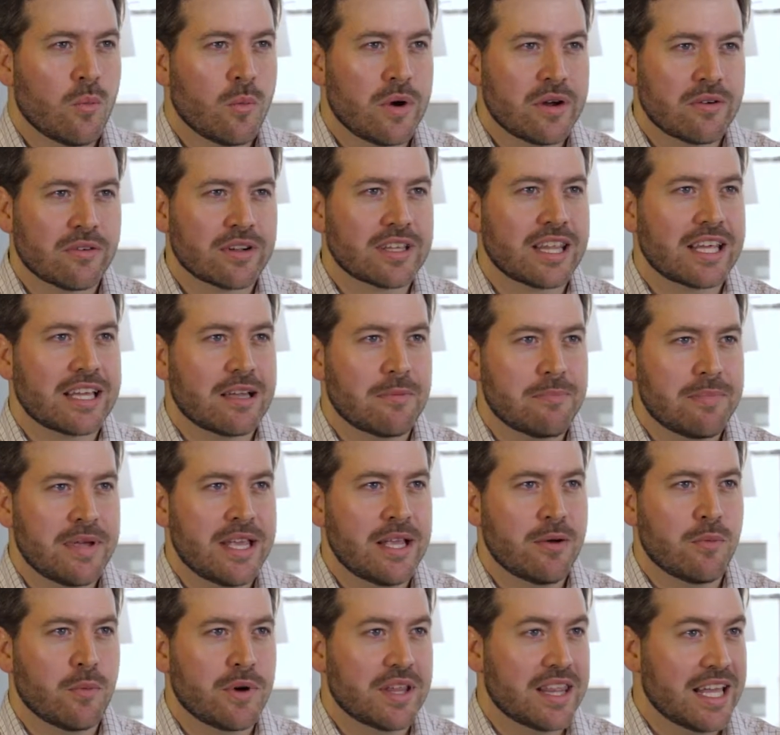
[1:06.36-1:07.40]
We really
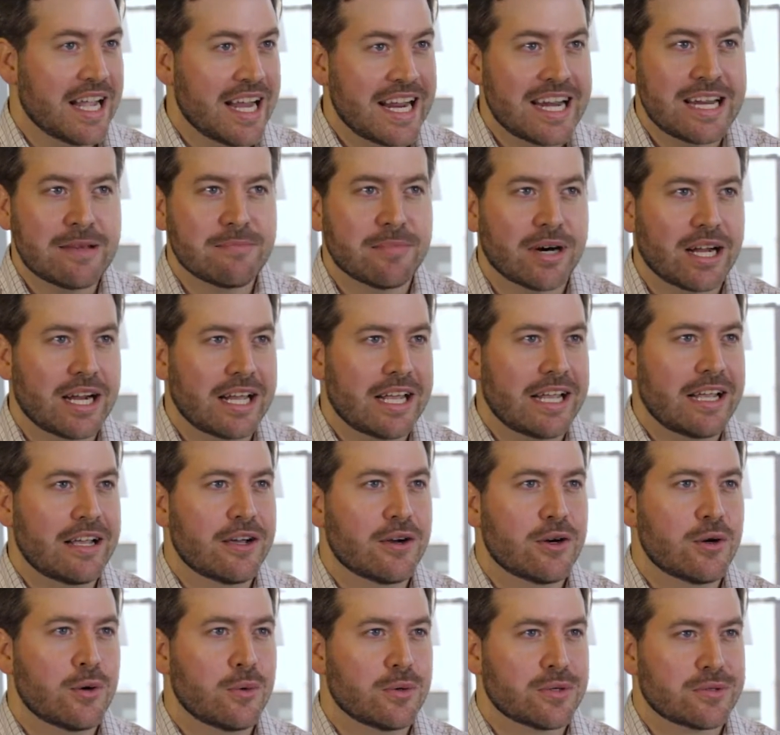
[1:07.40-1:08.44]
compete with anybody
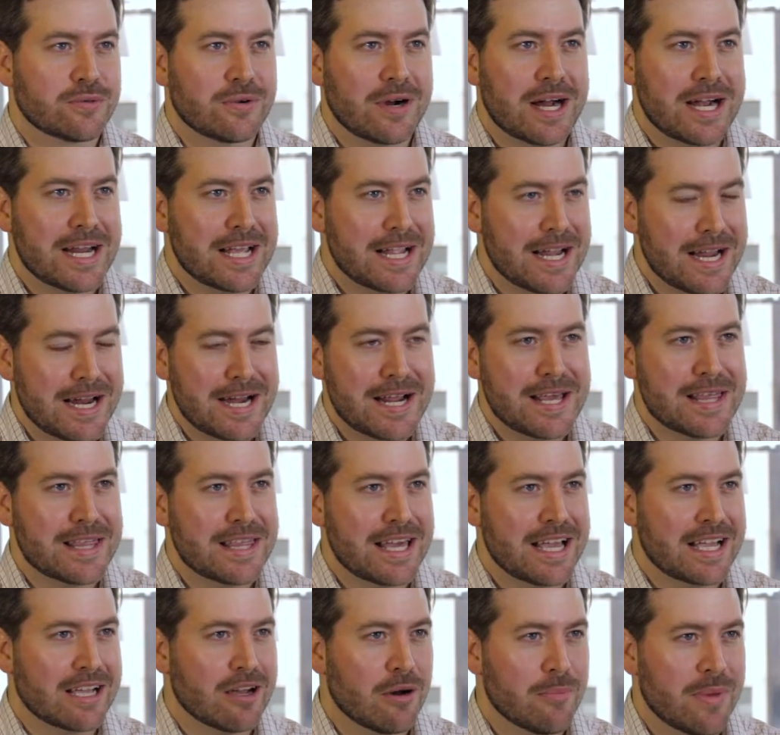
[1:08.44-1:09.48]
who is writing
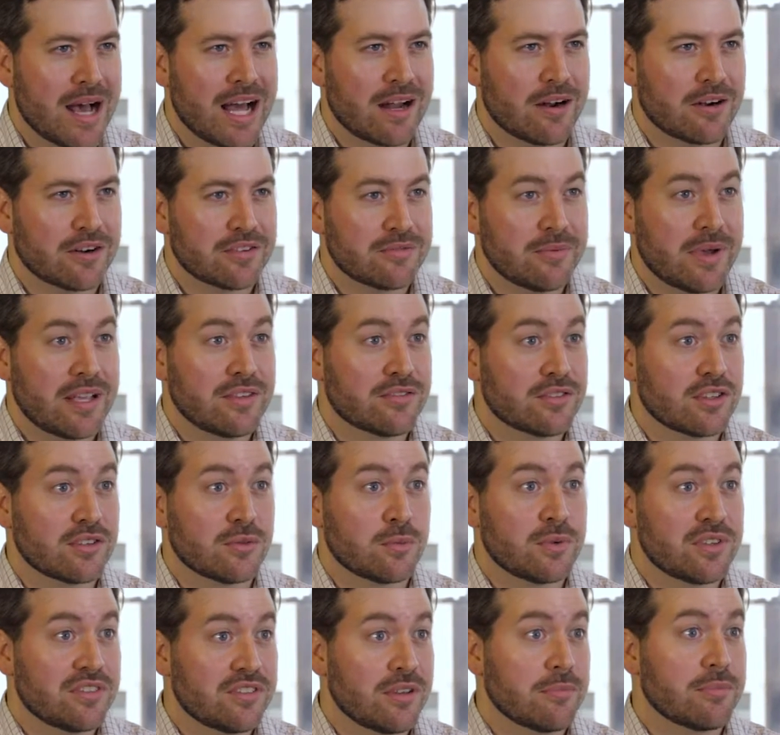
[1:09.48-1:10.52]
anything about our space because
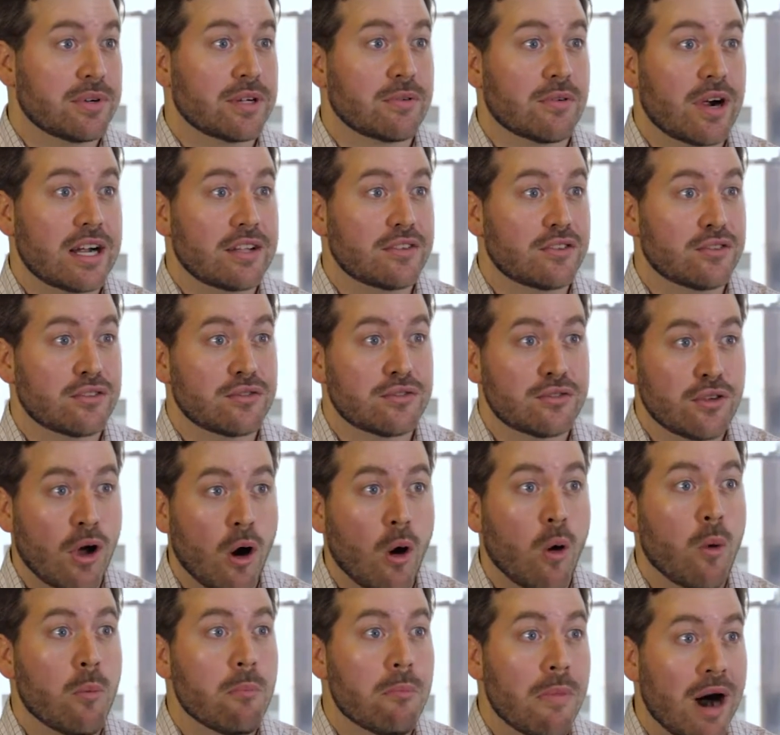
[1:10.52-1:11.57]
we simply write
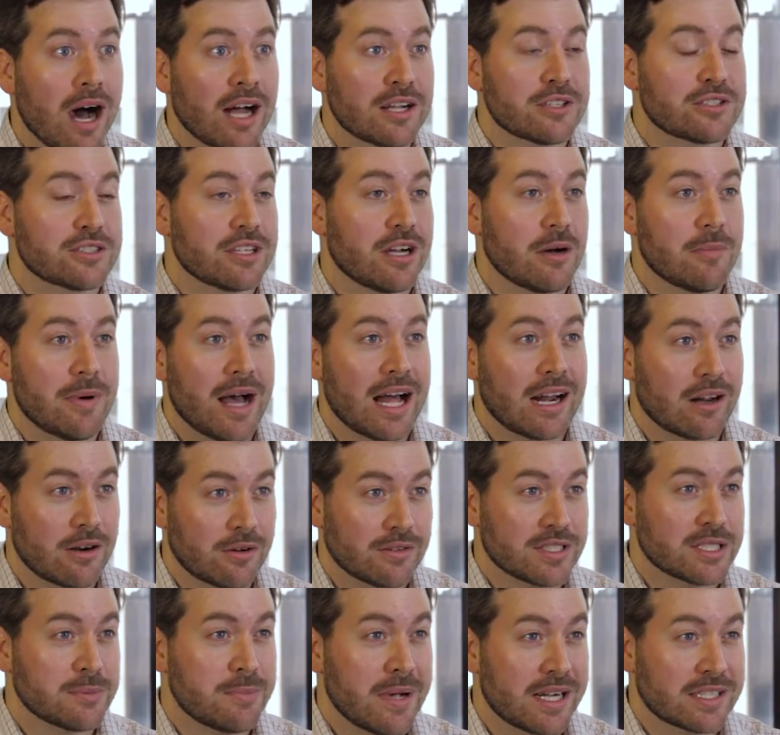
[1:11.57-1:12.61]
so much about our
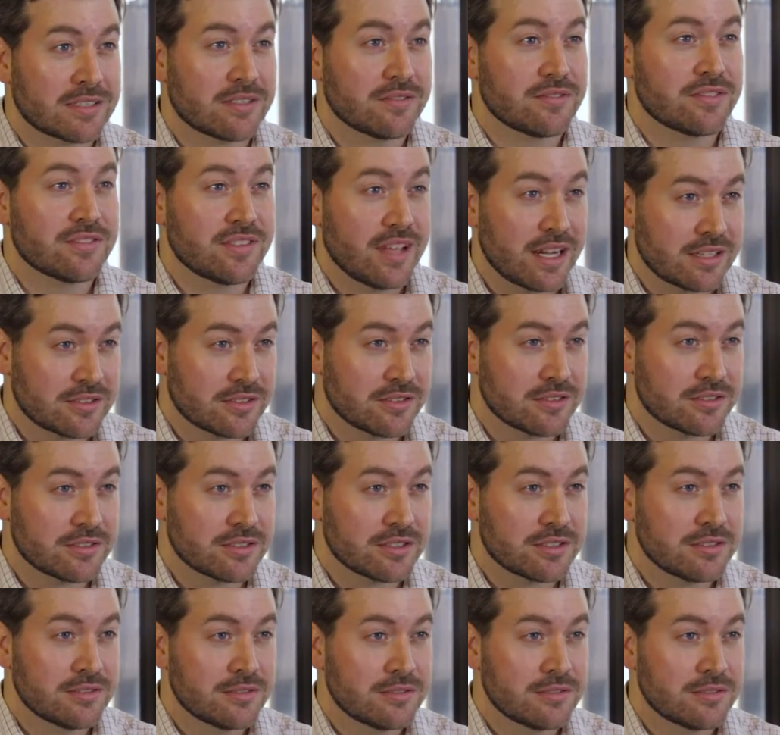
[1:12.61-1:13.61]
respective sectors.